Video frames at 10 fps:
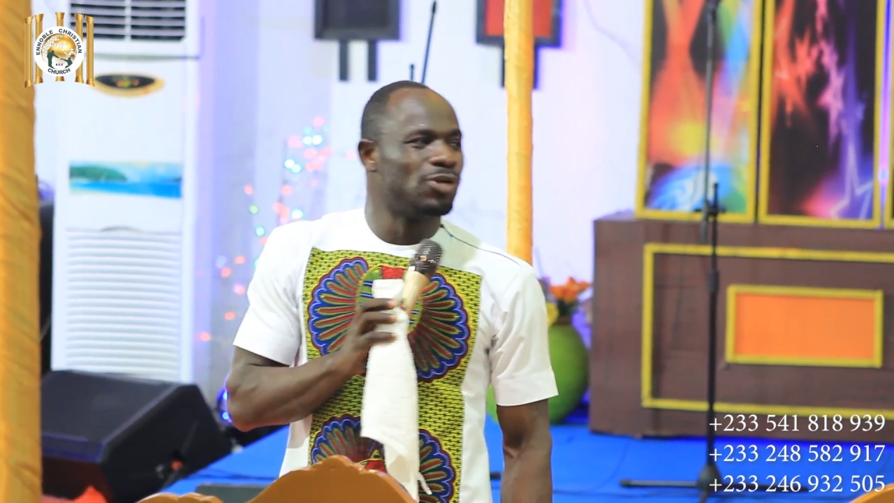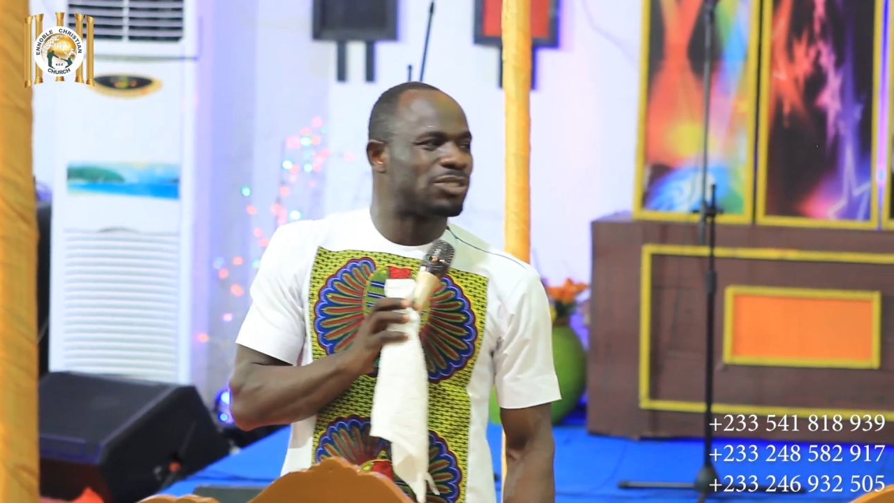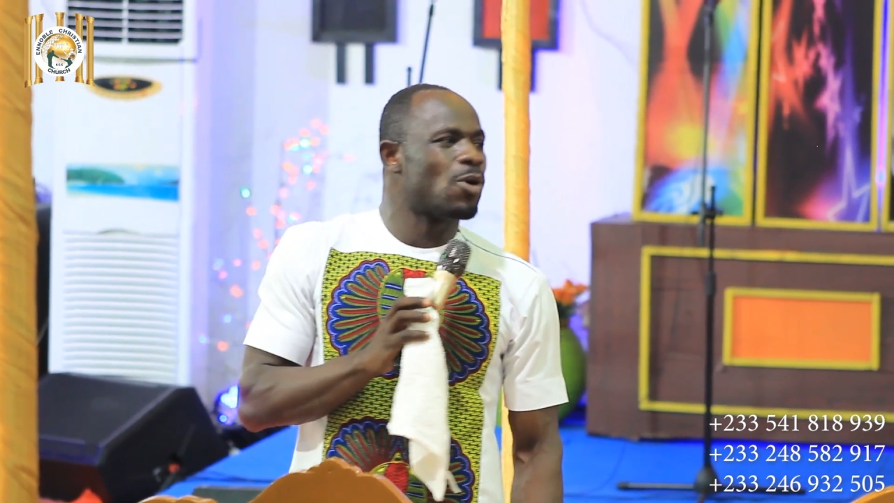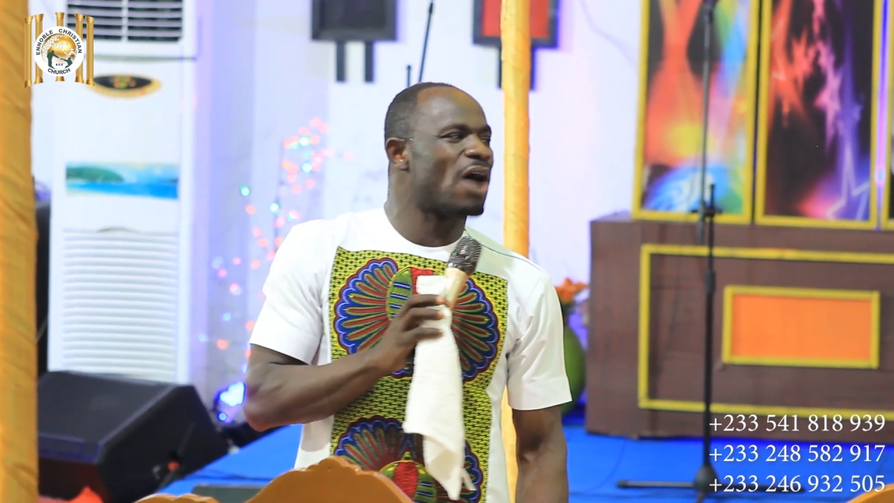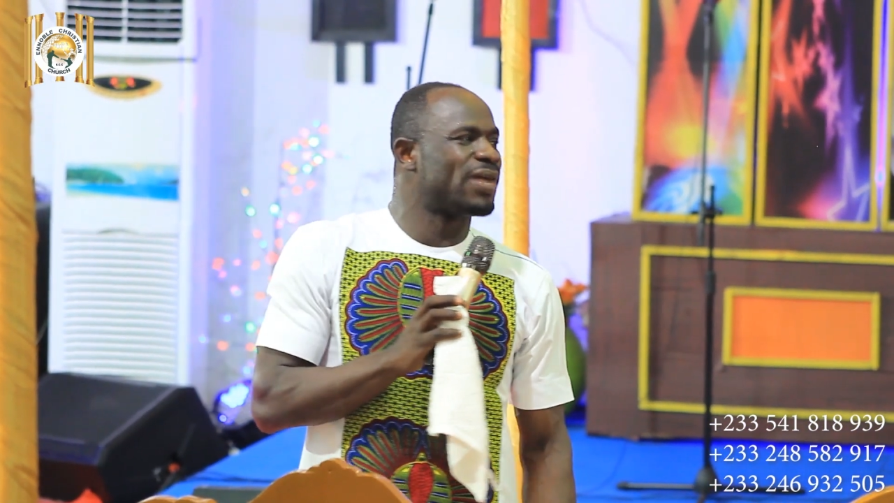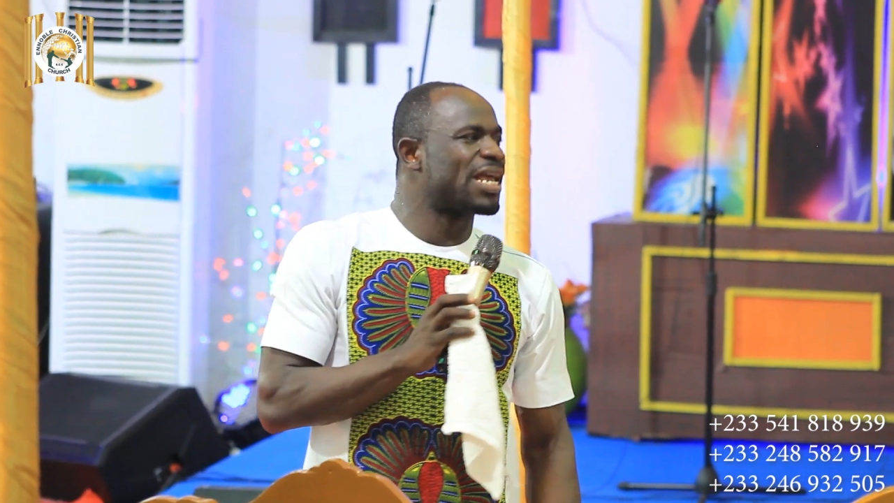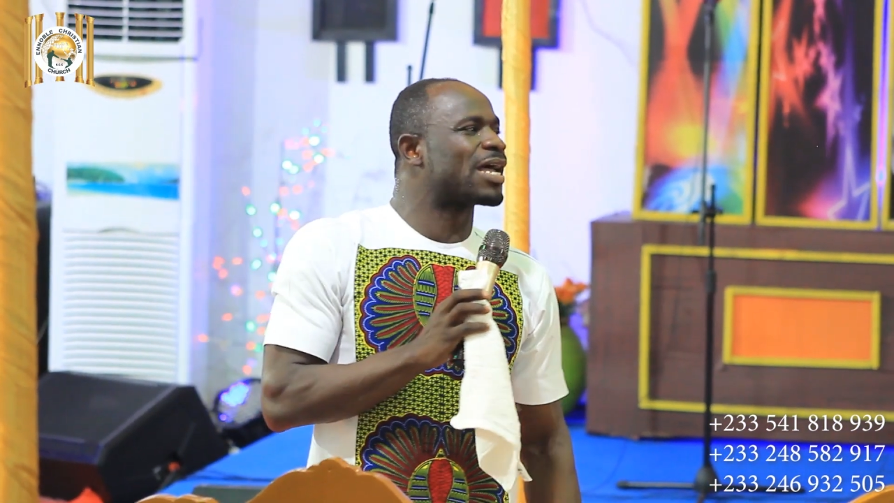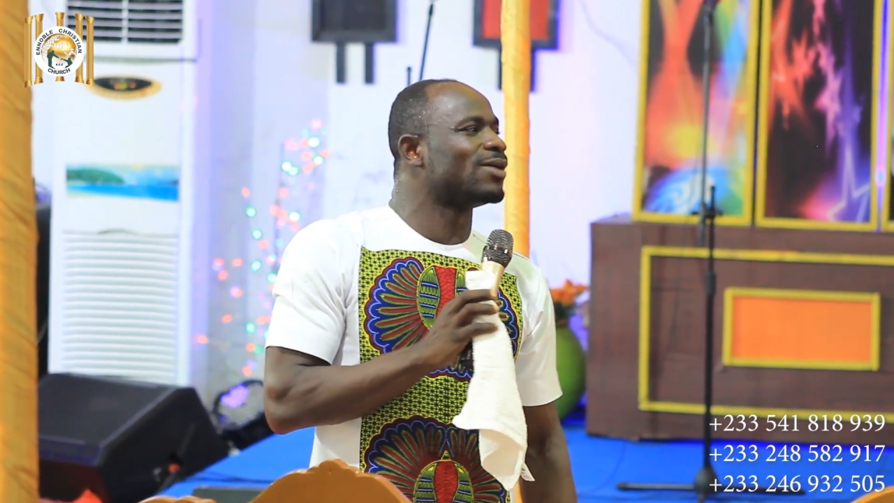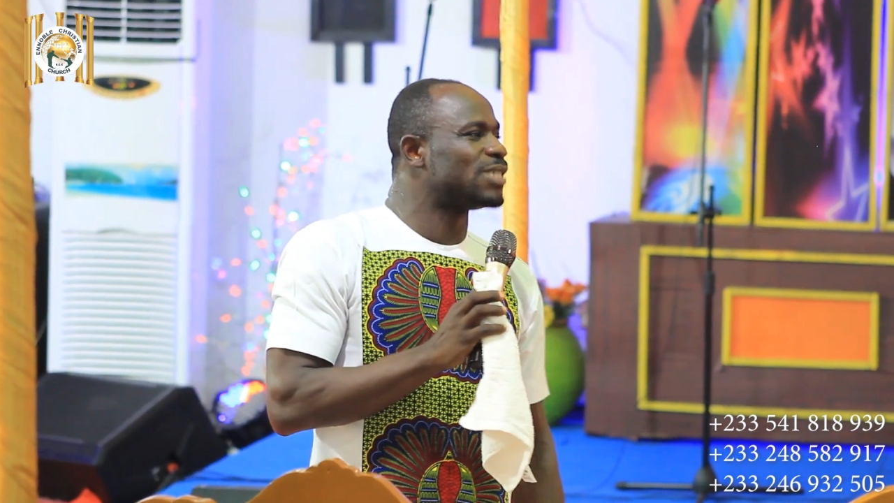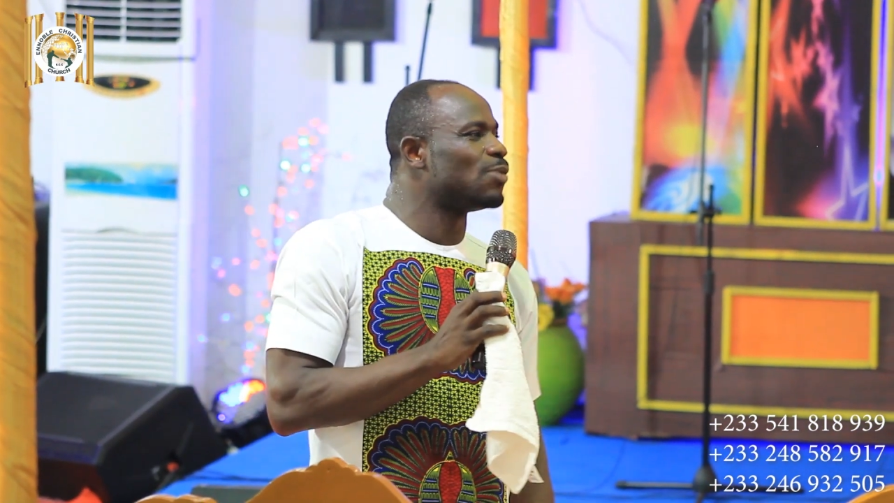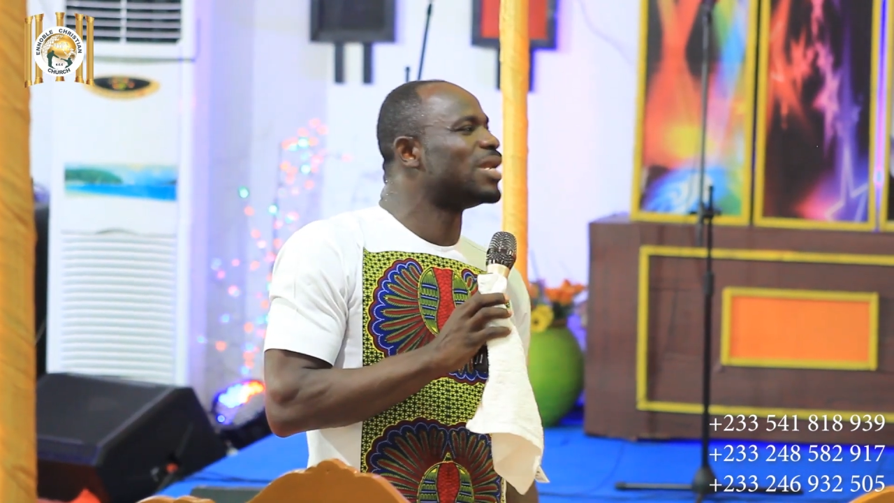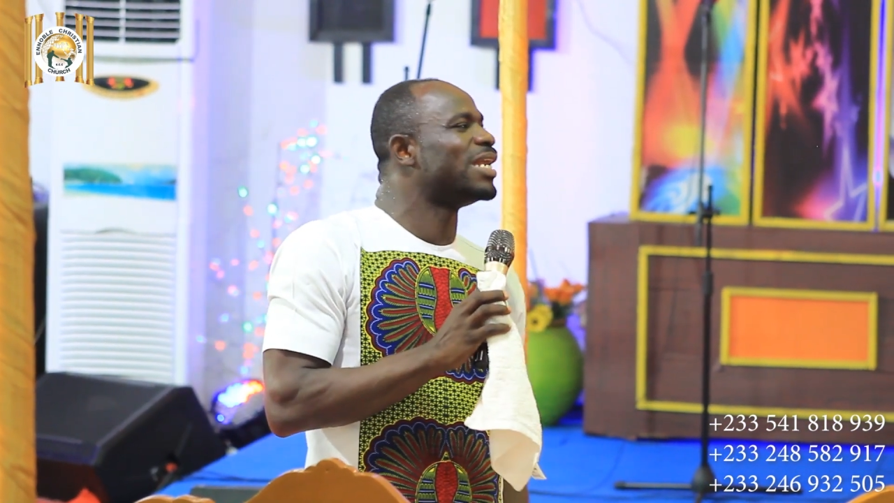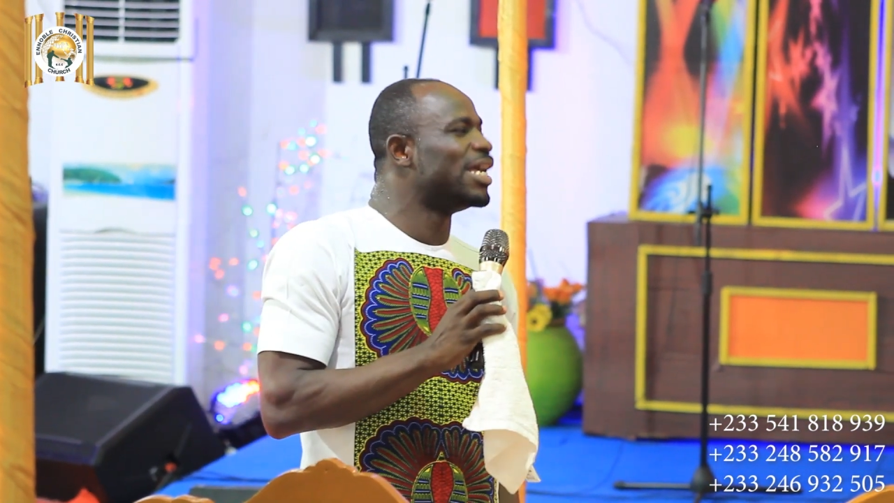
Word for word: You need to have an encounter with an